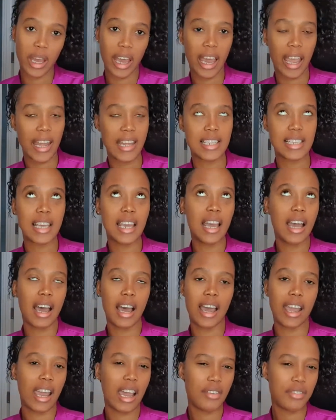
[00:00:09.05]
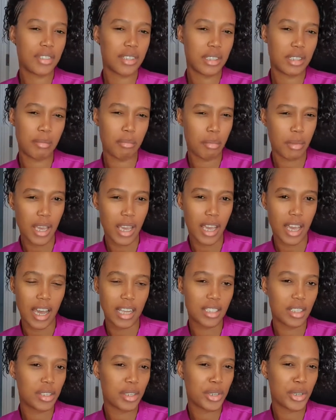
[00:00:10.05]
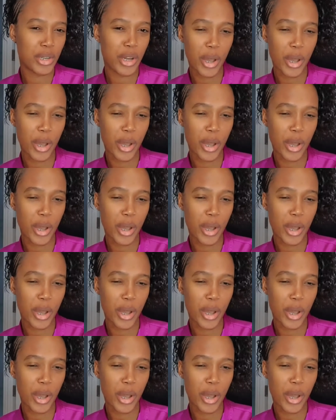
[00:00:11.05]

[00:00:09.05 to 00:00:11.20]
And I have to admit, I don't